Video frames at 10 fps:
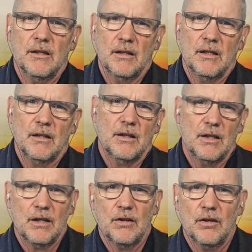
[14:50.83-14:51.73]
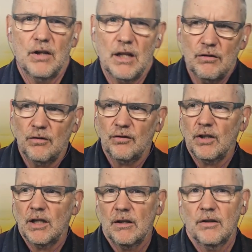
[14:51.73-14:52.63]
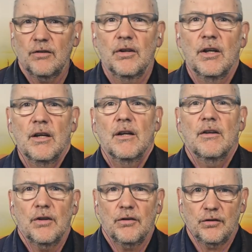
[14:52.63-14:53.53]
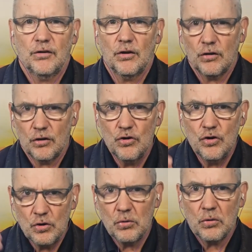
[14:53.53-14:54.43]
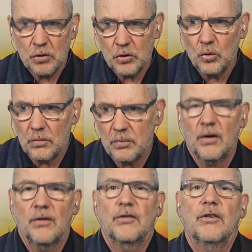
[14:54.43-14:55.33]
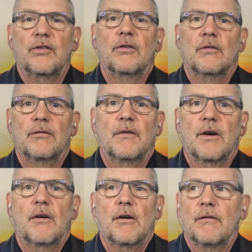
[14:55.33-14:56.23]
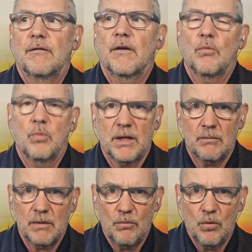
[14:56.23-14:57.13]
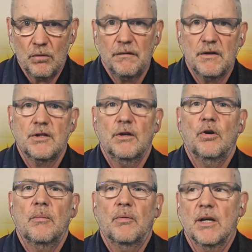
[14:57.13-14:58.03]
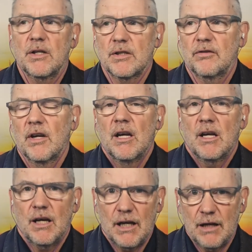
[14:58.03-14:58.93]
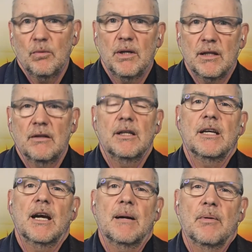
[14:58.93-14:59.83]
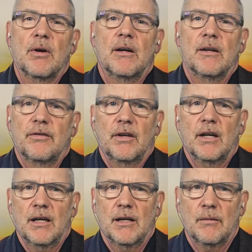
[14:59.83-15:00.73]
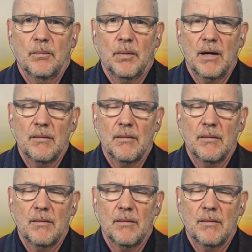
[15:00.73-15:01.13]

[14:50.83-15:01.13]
that you're seeing this new thought process of we can be more efficient in operations and we can decarbonise by